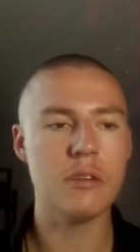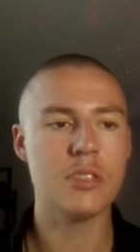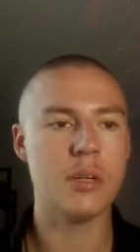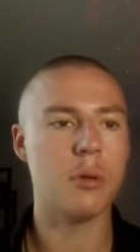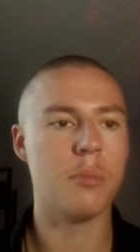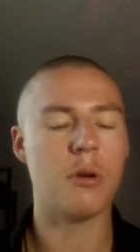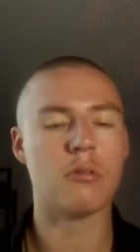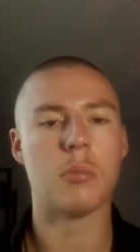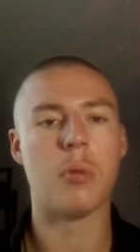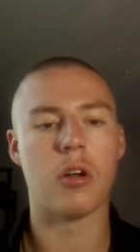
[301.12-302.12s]
he was able to
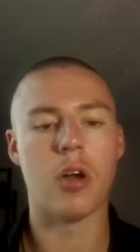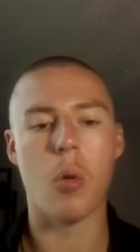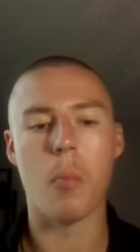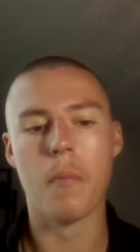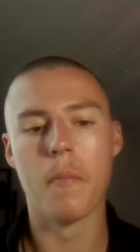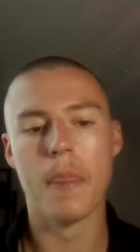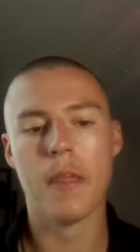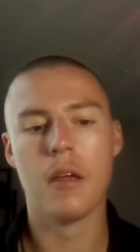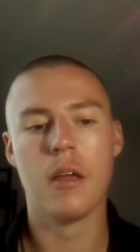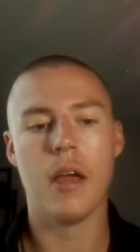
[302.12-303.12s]
poke the puck home.
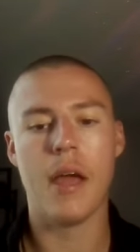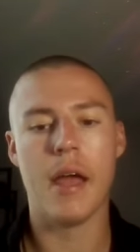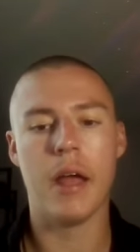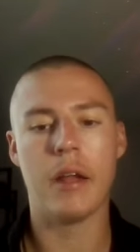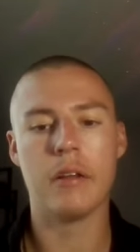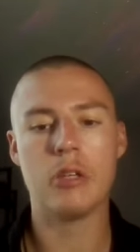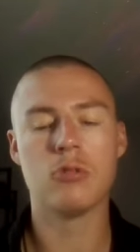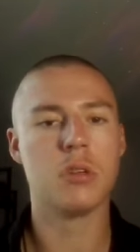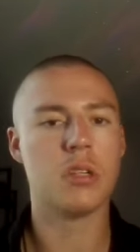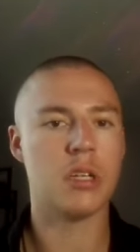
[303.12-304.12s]
And
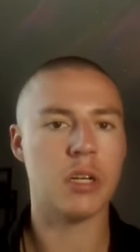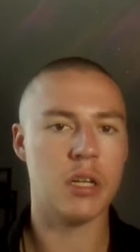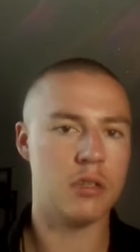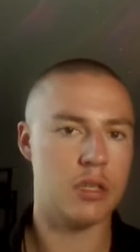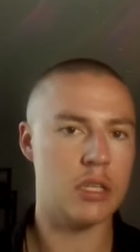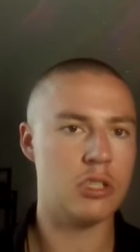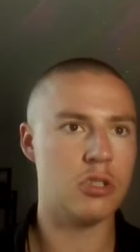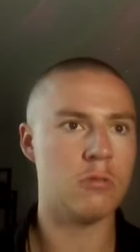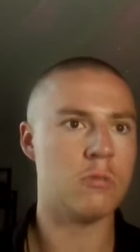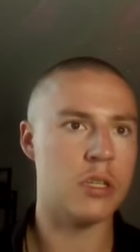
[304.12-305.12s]
he's really good. He
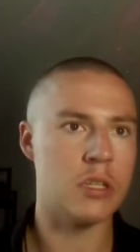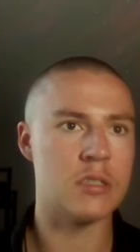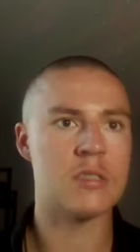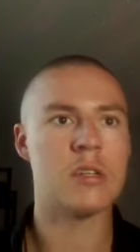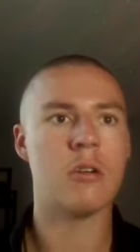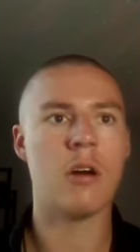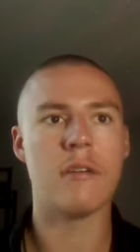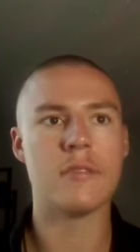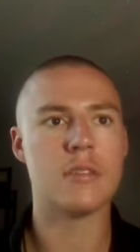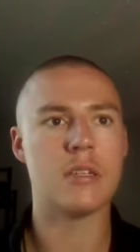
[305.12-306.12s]
showed really good skill,
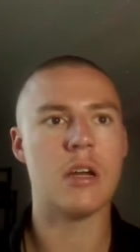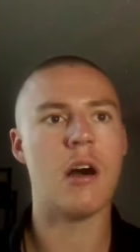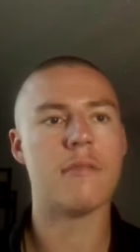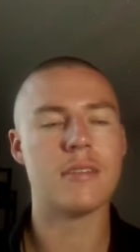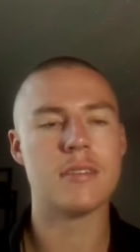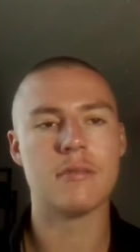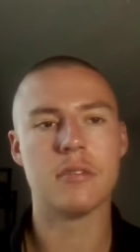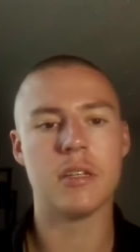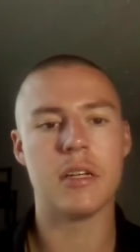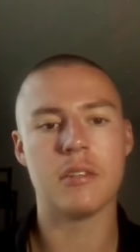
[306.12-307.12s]
obviously,
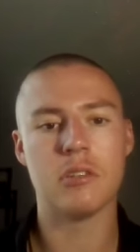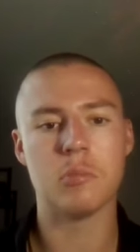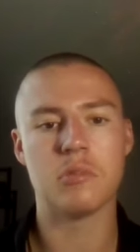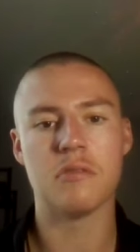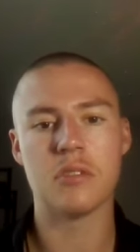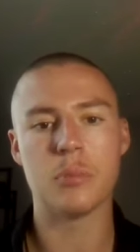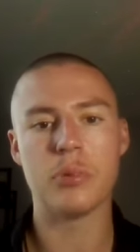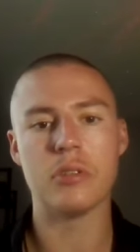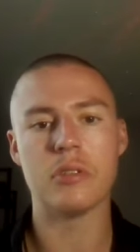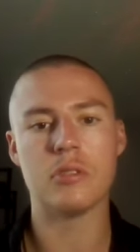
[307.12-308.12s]
offensively, in terms of his
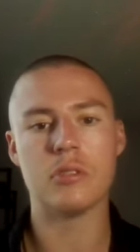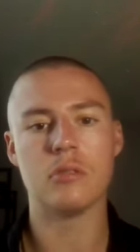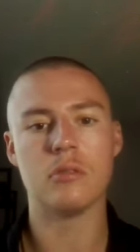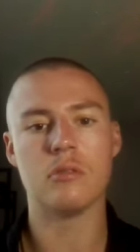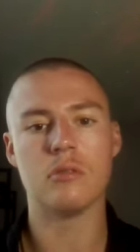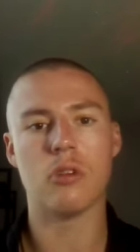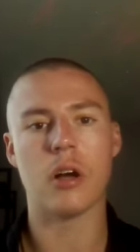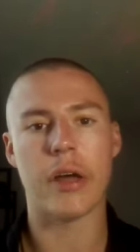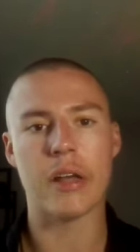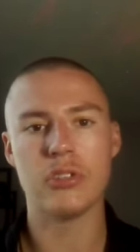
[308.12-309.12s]
ability to
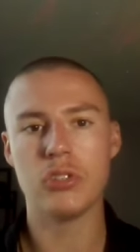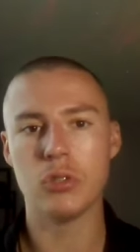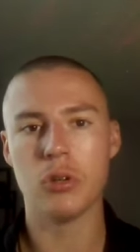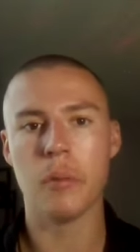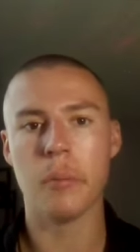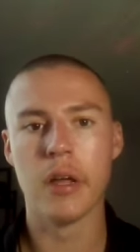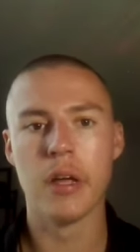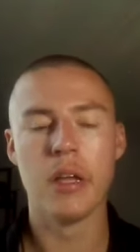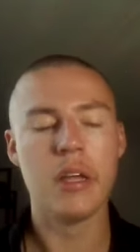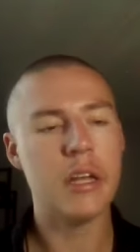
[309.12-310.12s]
draw guys to him.